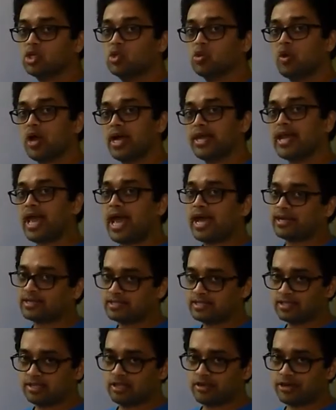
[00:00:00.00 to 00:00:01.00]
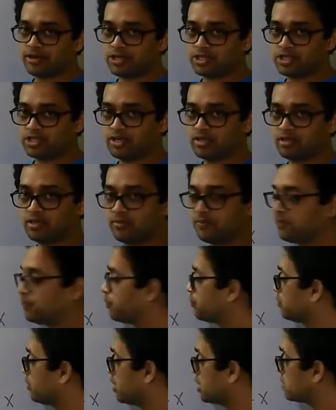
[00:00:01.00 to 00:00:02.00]
to an acceleration.
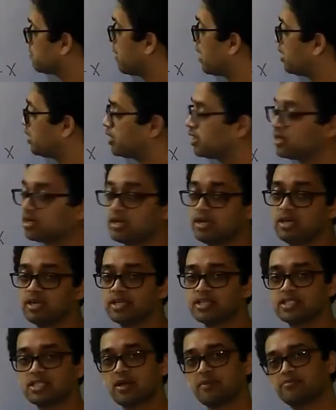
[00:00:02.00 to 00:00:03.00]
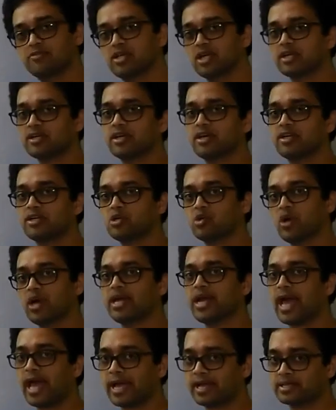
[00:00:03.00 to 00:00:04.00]
This particle is subjected to
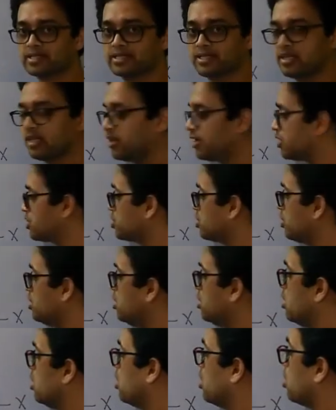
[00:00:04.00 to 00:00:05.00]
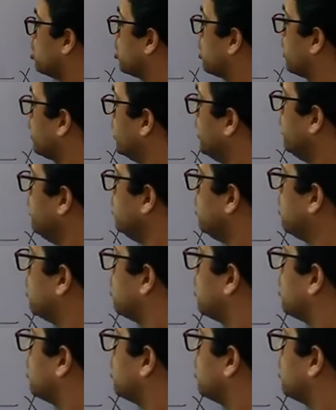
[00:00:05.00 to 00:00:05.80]
an acceleration in